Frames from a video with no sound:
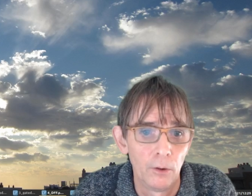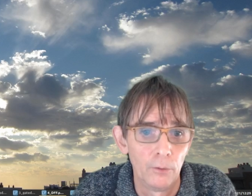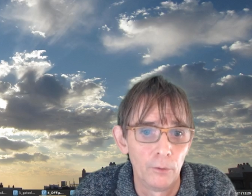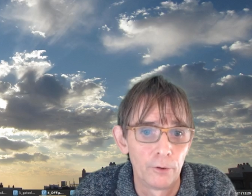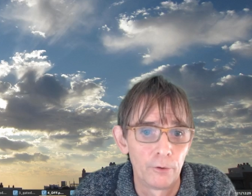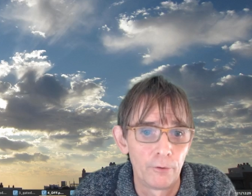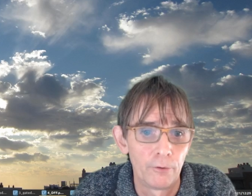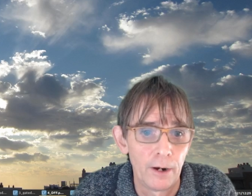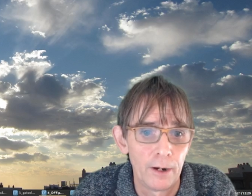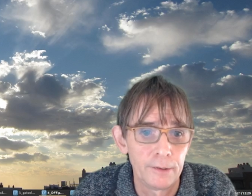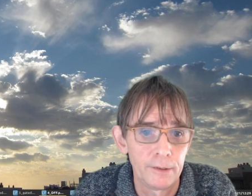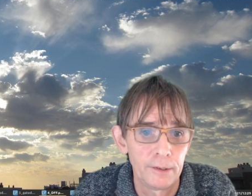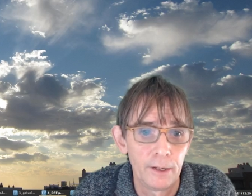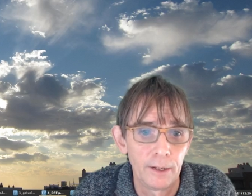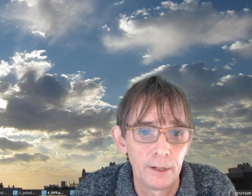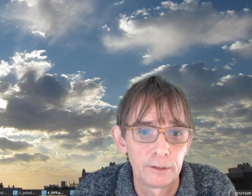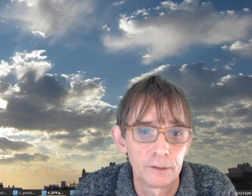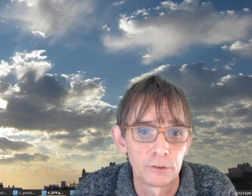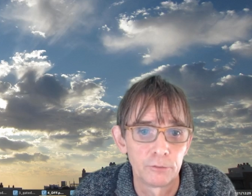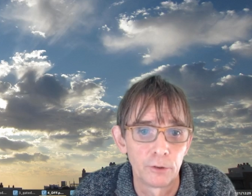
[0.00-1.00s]
on the
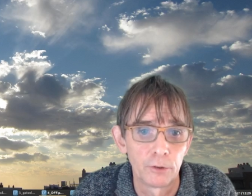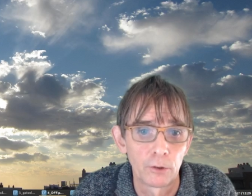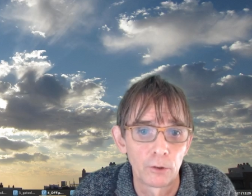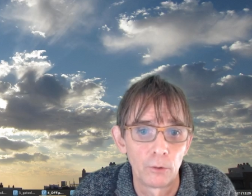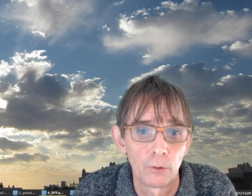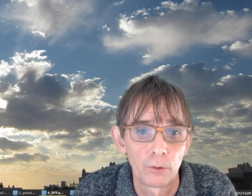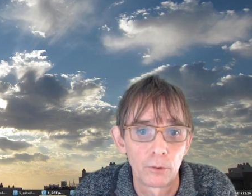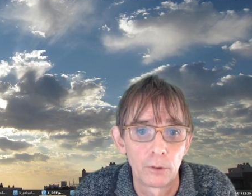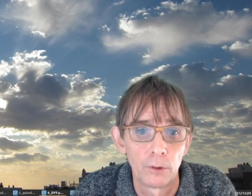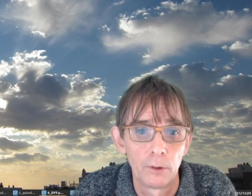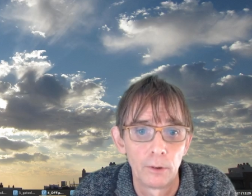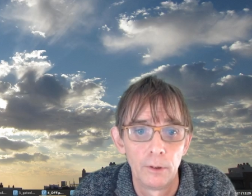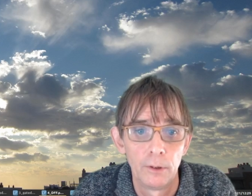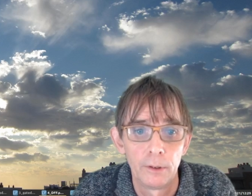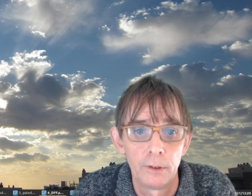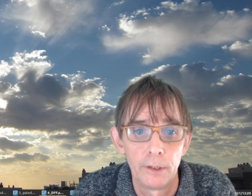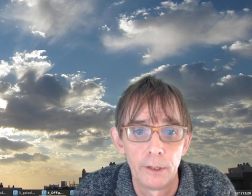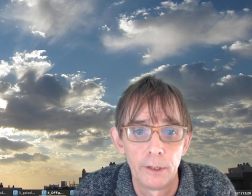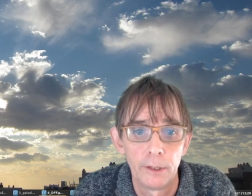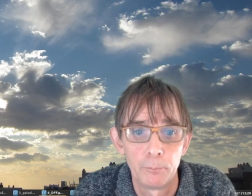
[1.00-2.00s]
rising edge of the clock,
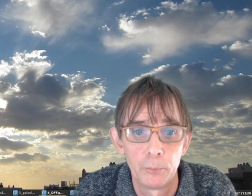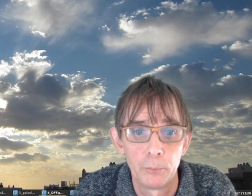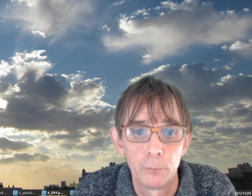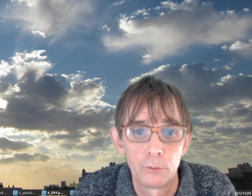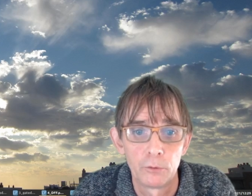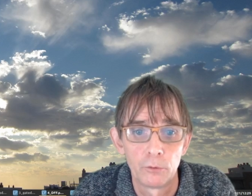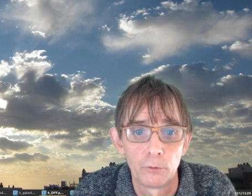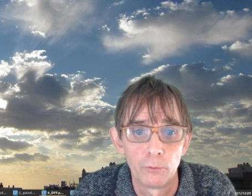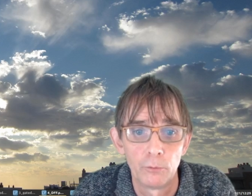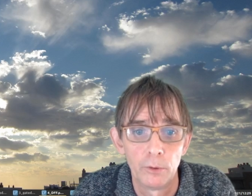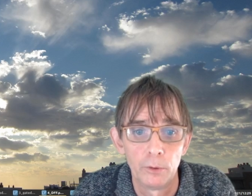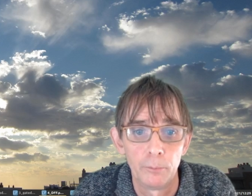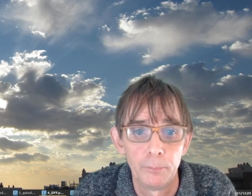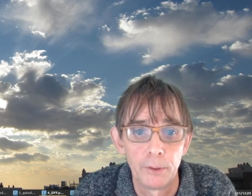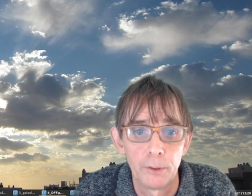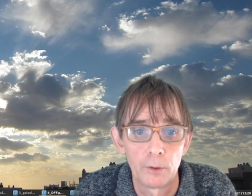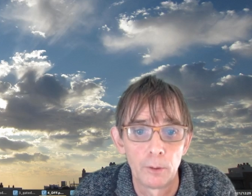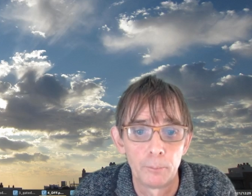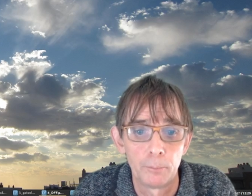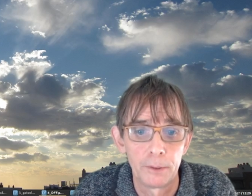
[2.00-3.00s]
the input will
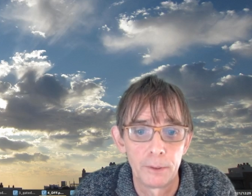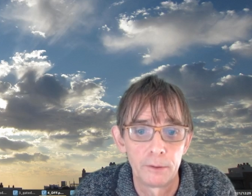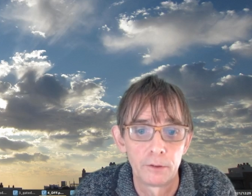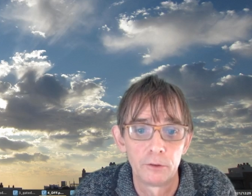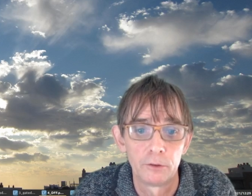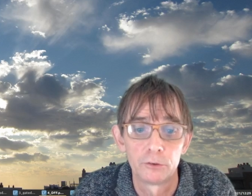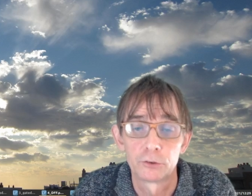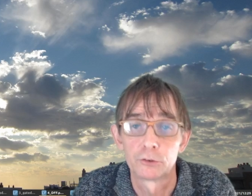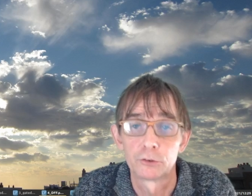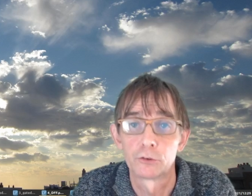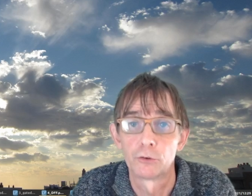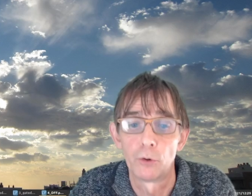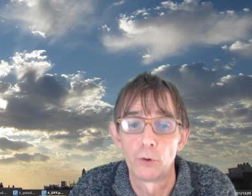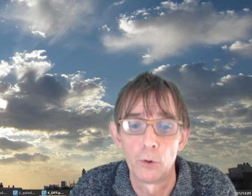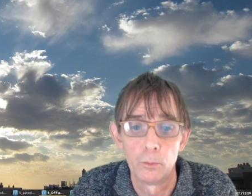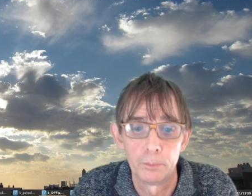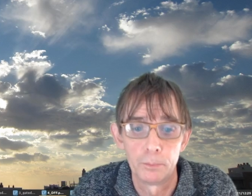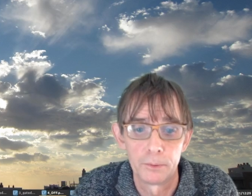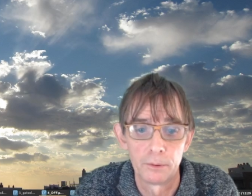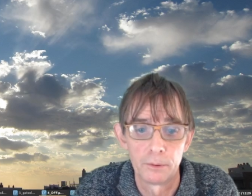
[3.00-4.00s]
be copied,
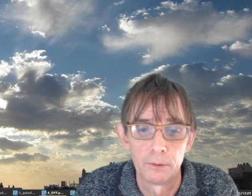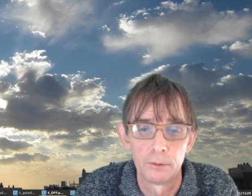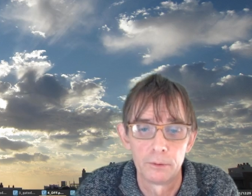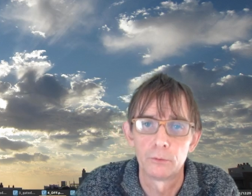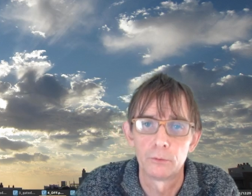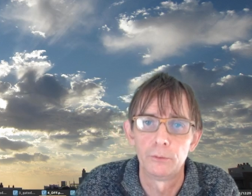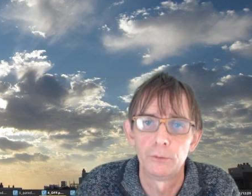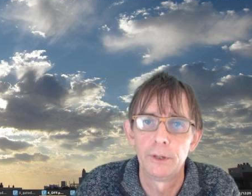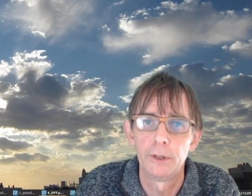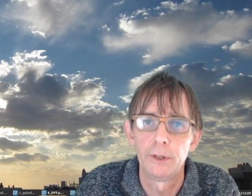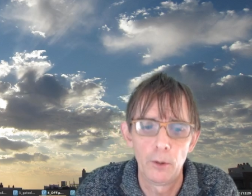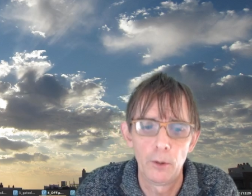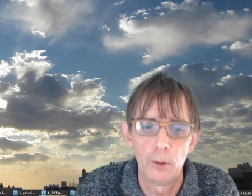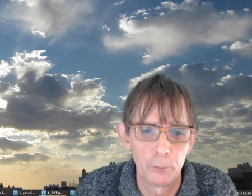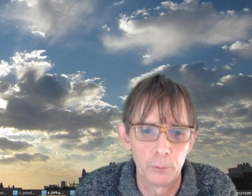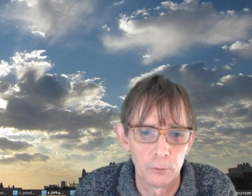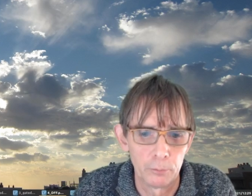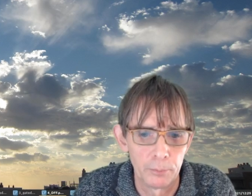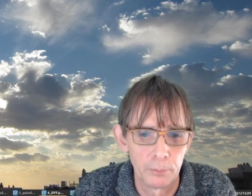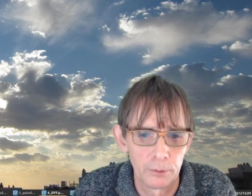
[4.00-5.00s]
strobed to the
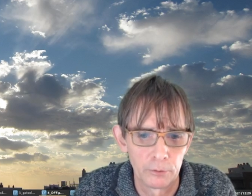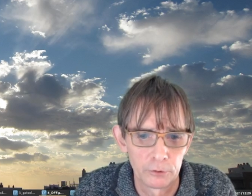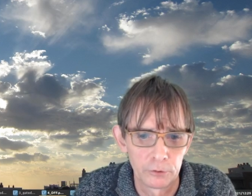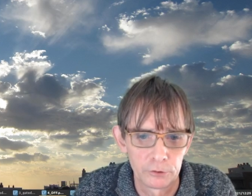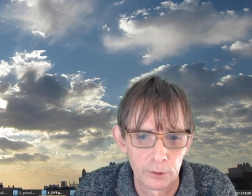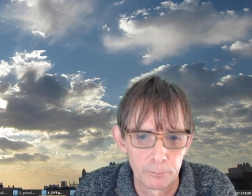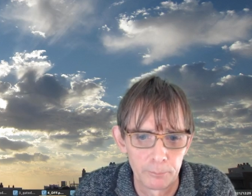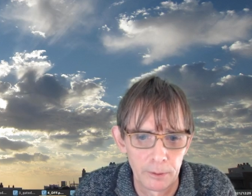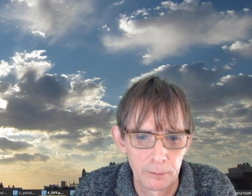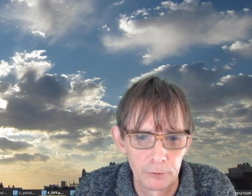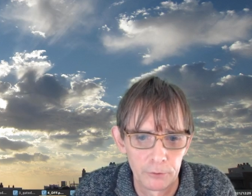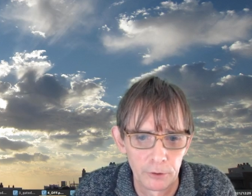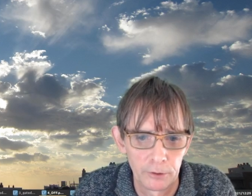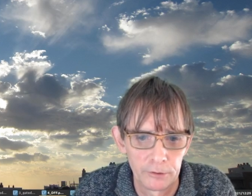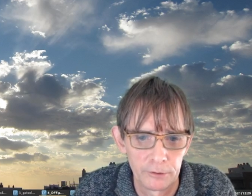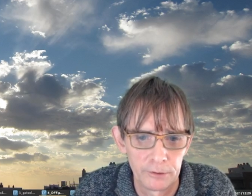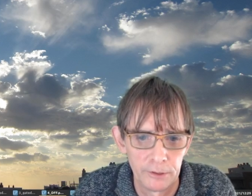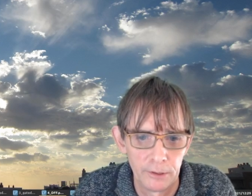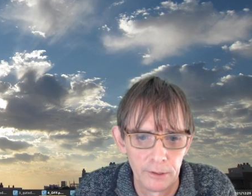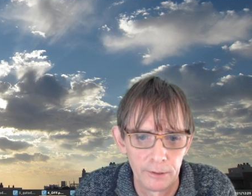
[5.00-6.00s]
output, because sometimes you
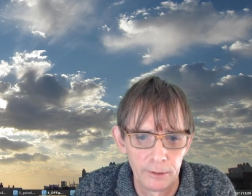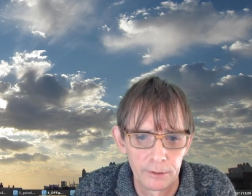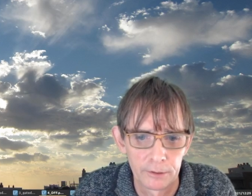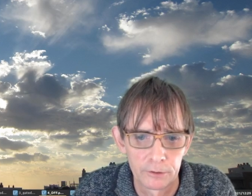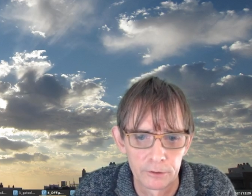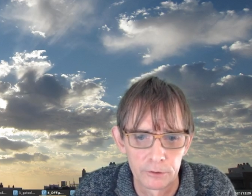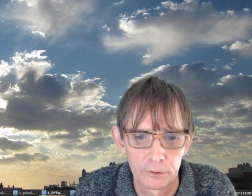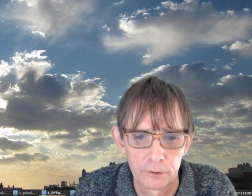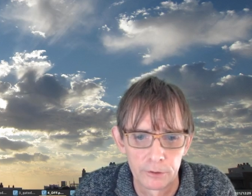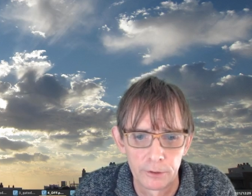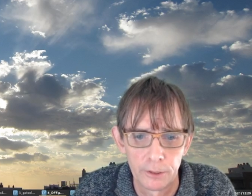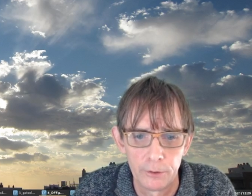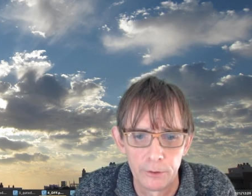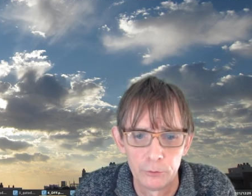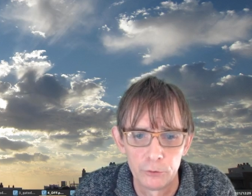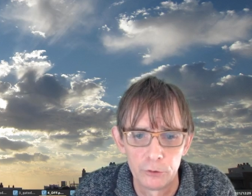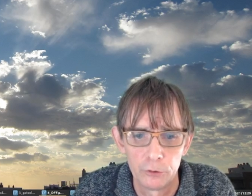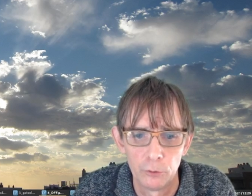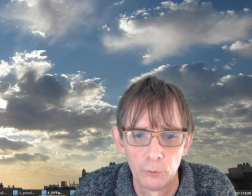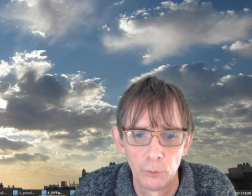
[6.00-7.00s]
can see in literature they
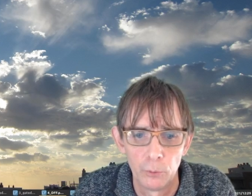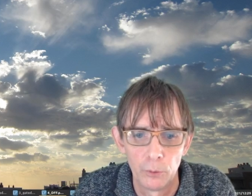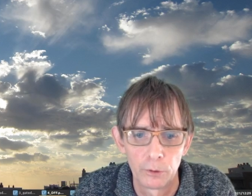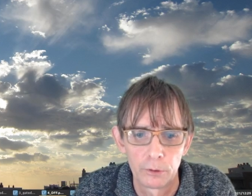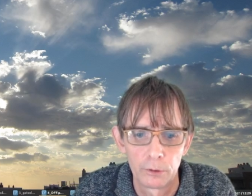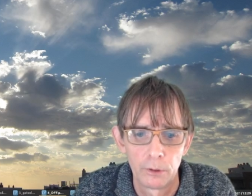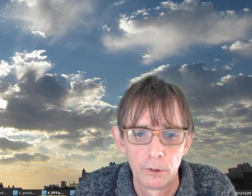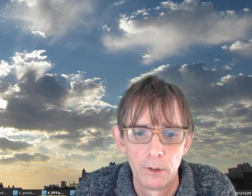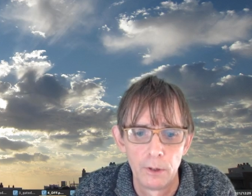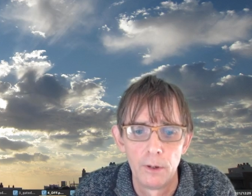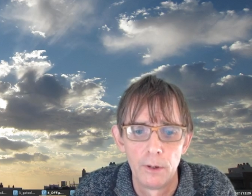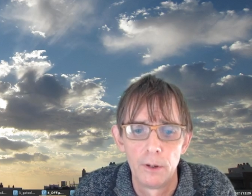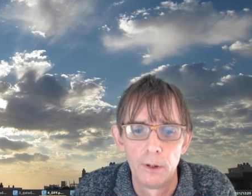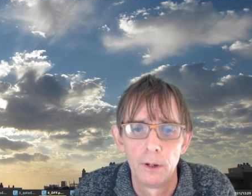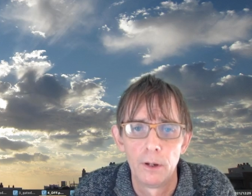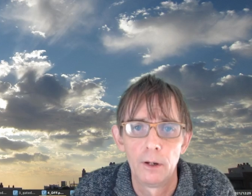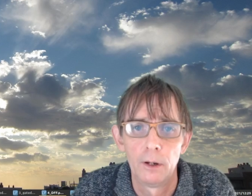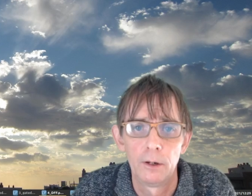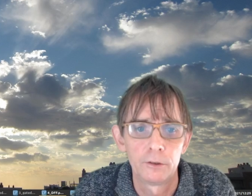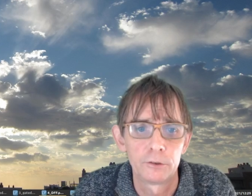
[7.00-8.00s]
use the word
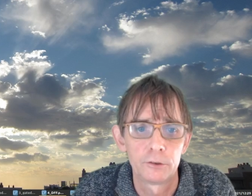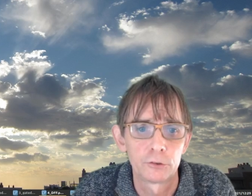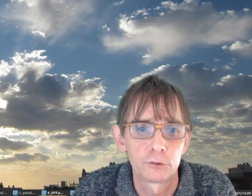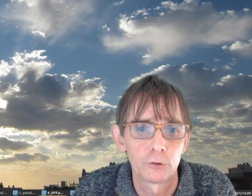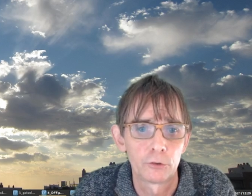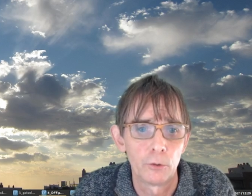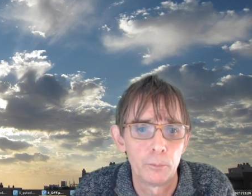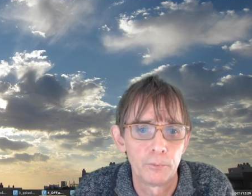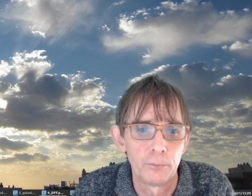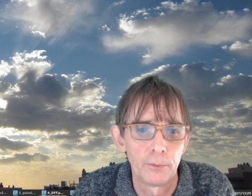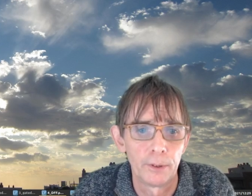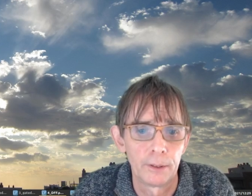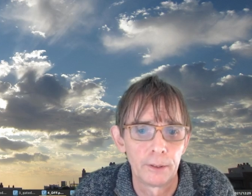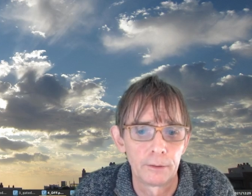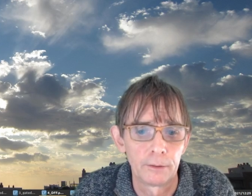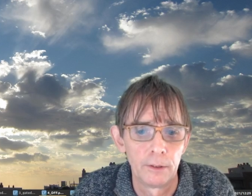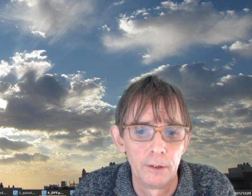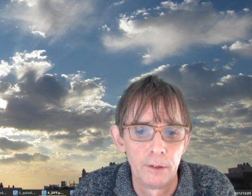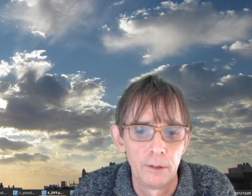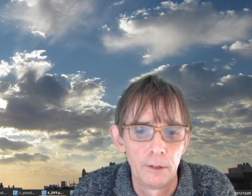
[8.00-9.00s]
strobe for
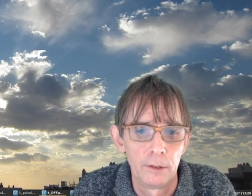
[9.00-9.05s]
that.